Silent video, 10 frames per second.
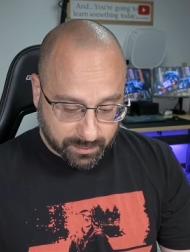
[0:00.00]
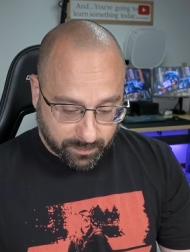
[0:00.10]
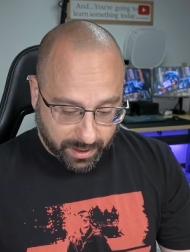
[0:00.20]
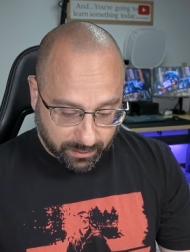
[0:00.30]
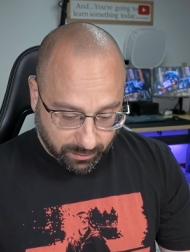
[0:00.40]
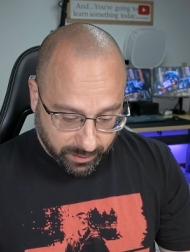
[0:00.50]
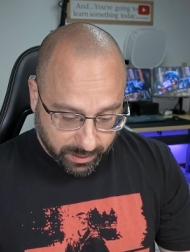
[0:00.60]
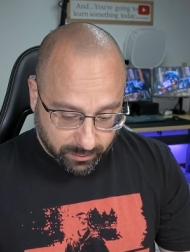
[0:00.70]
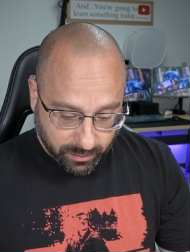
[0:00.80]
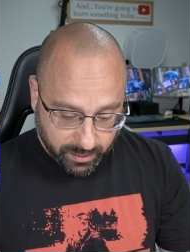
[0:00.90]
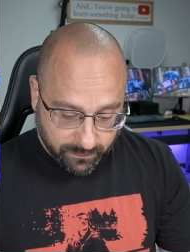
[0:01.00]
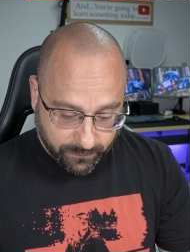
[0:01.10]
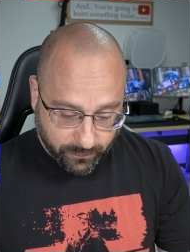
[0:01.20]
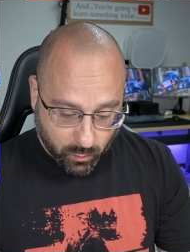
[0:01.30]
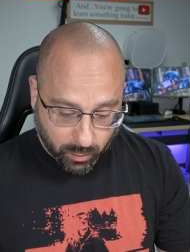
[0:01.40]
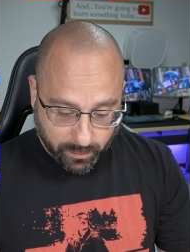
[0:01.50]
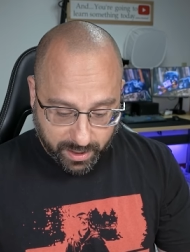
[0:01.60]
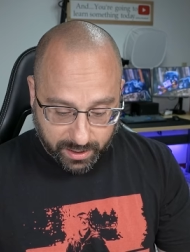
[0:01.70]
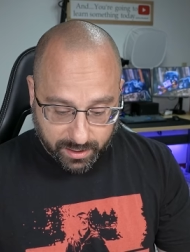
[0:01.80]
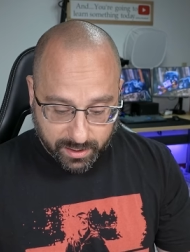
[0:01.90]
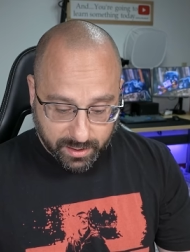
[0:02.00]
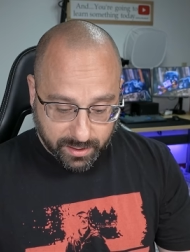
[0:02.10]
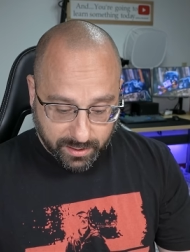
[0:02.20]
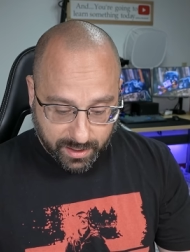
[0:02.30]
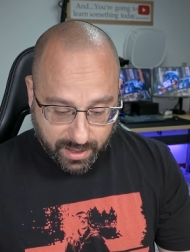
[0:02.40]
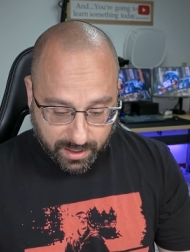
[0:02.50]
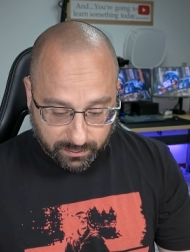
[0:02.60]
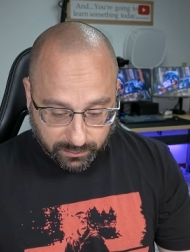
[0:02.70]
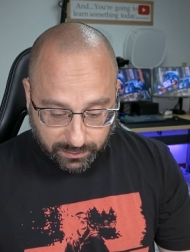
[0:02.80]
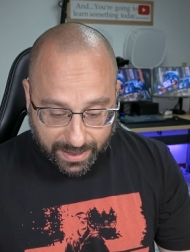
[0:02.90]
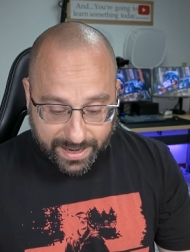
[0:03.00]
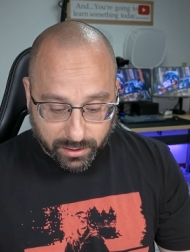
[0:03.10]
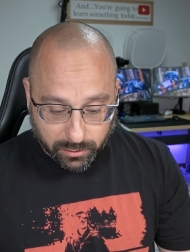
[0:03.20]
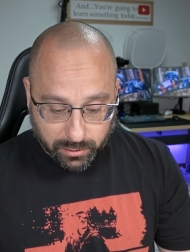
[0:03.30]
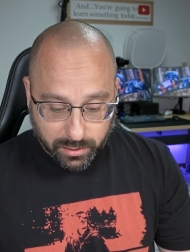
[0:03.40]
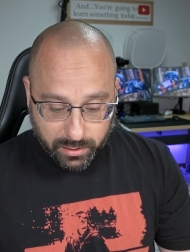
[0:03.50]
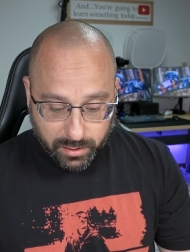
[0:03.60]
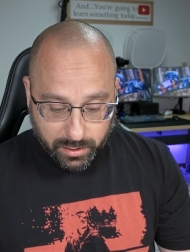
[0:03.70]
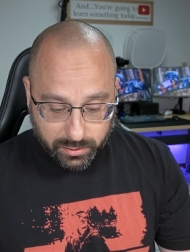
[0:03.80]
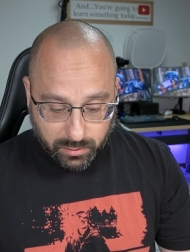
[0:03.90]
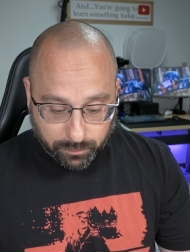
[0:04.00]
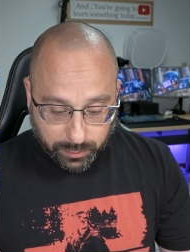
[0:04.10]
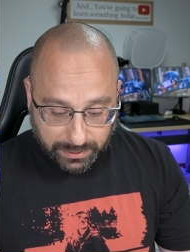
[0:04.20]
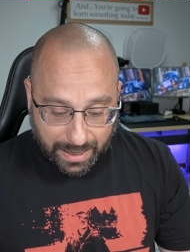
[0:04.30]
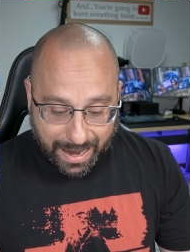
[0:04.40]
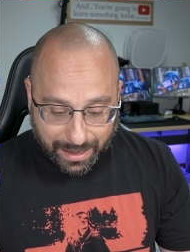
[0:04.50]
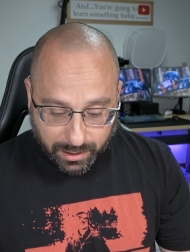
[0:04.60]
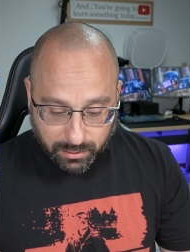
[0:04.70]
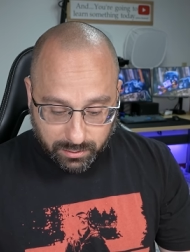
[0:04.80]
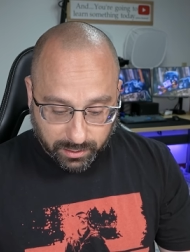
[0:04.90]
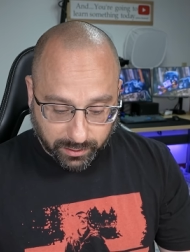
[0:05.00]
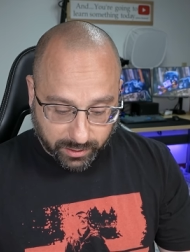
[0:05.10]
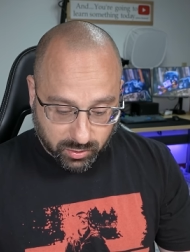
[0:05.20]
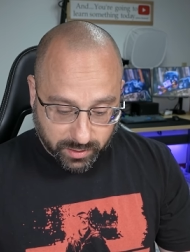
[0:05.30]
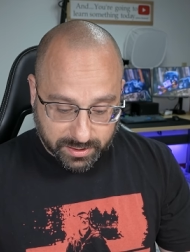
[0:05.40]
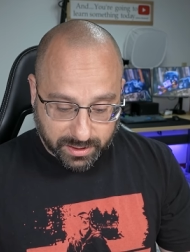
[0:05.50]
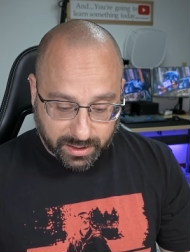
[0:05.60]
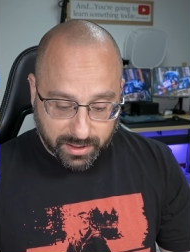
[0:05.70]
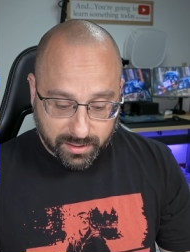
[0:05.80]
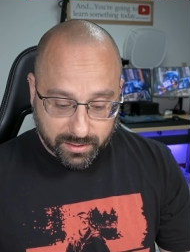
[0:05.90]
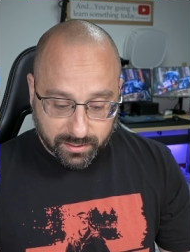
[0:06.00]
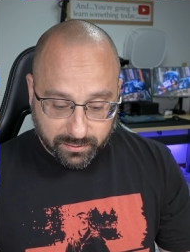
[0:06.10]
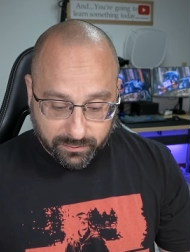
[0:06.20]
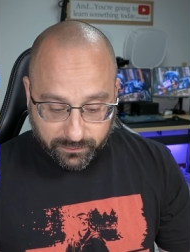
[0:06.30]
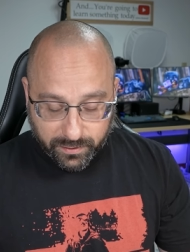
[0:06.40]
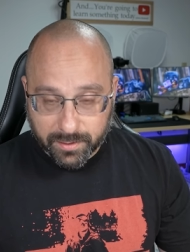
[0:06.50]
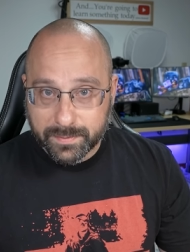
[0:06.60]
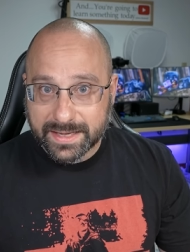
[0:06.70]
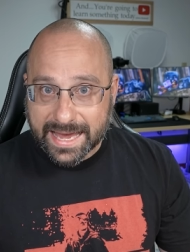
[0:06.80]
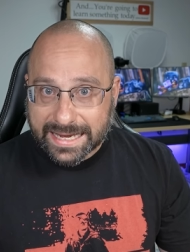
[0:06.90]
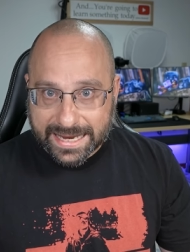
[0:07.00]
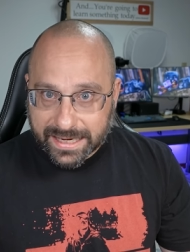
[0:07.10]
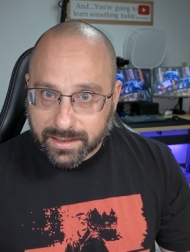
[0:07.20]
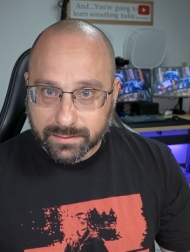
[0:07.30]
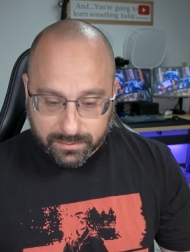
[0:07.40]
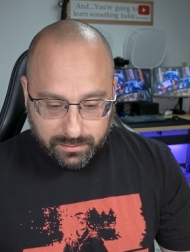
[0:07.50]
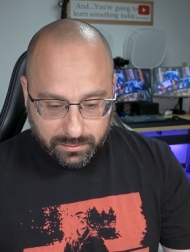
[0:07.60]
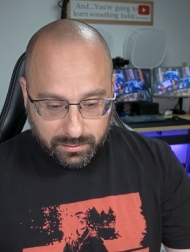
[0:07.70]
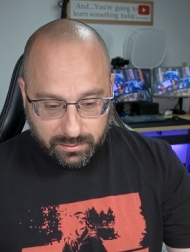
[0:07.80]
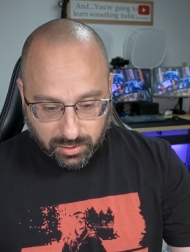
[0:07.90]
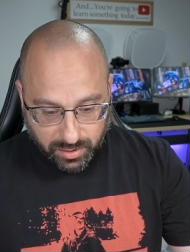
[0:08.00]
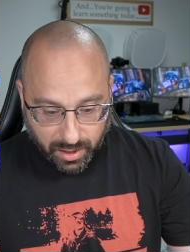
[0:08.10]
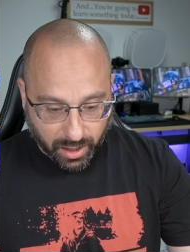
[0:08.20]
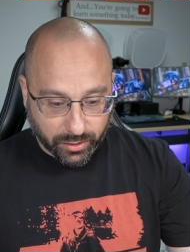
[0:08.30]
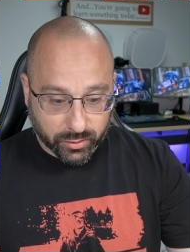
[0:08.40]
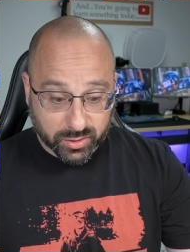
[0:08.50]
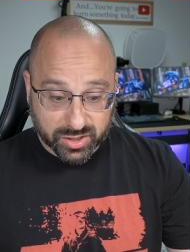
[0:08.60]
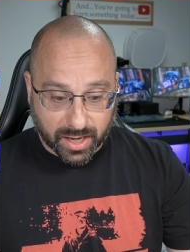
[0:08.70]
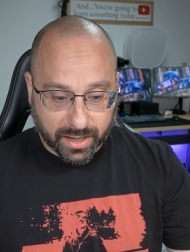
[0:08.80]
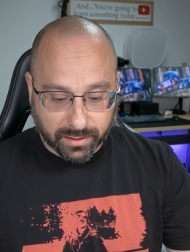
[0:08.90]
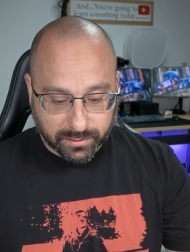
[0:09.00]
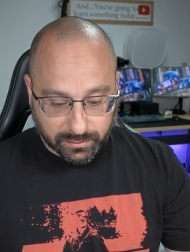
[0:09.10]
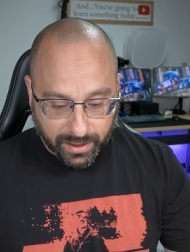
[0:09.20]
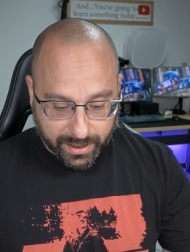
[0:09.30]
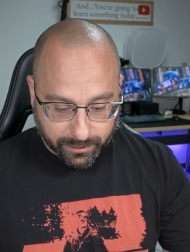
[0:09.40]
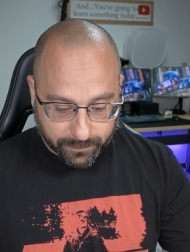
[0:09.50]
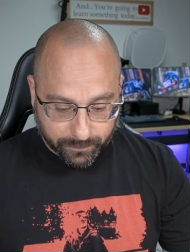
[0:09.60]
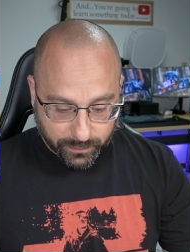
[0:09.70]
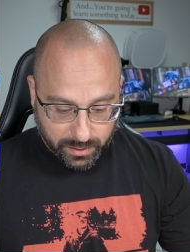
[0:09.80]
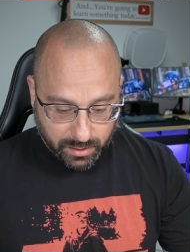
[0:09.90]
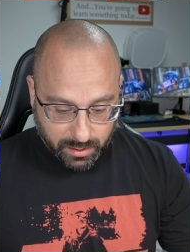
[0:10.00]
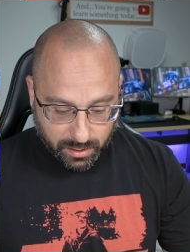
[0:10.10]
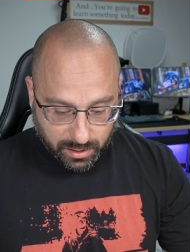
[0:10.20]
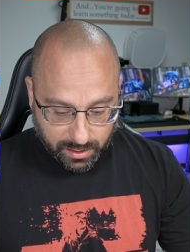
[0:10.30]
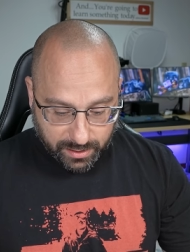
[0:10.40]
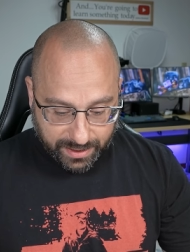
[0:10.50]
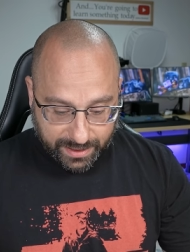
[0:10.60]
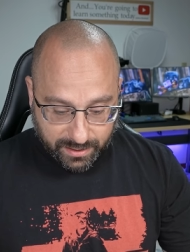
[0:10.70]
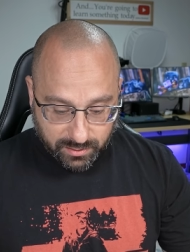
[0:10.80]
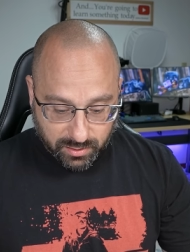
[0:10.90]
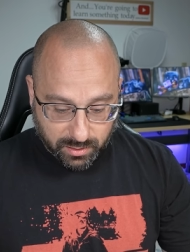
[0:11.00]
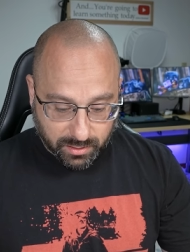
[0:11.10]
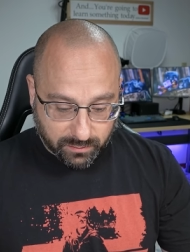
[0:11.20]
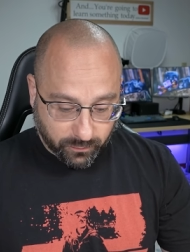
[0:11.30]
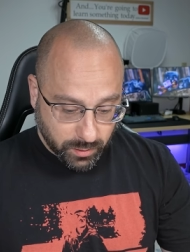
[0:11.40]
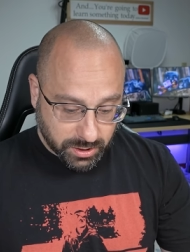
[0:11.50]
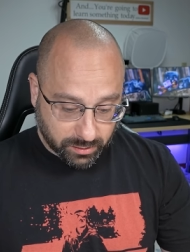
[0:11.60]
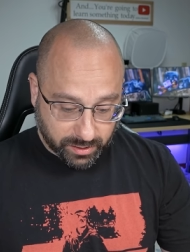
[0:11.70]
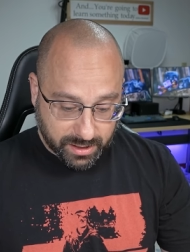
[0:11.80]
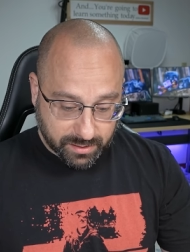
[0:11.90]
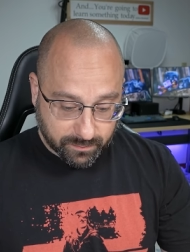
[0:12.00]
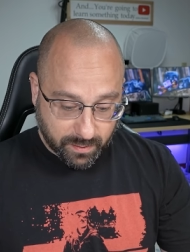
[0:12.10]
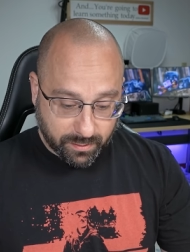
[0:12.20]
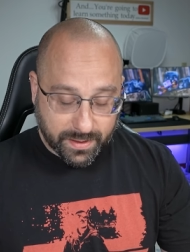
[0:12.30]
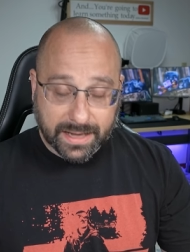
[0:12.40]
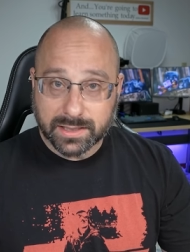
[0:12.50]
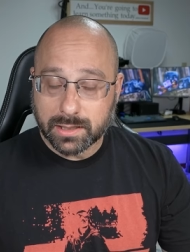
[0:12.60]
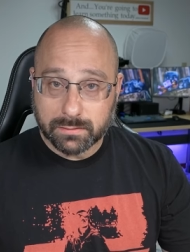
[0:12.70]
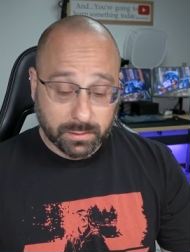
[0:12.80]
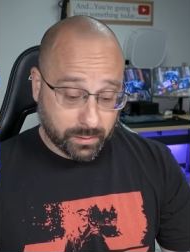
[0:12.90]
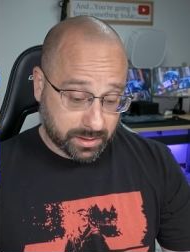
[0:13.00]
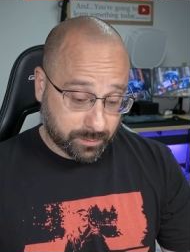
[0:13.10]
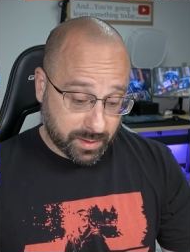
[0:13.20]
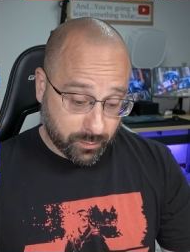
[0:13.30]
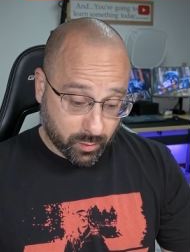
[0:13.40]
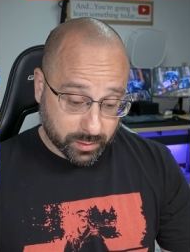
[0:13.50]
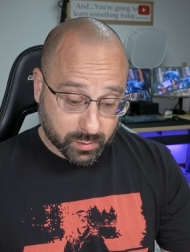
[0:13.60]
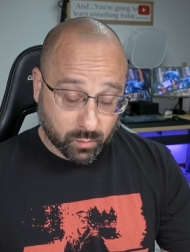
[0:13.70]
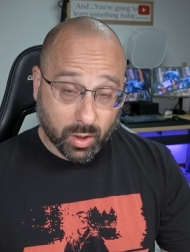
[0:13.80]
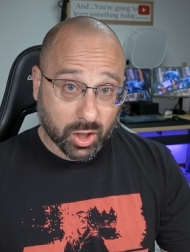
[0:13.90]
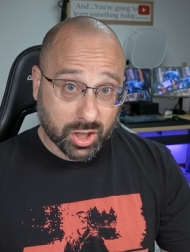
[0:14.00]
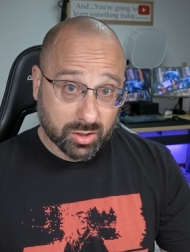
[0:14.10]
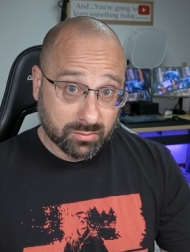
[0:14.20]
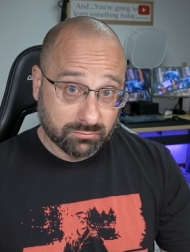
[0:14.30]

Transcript: by literally forming a layer to block electricity from getting to the other side of the layer. Uh, and unfortunately, that's how U S B ports work.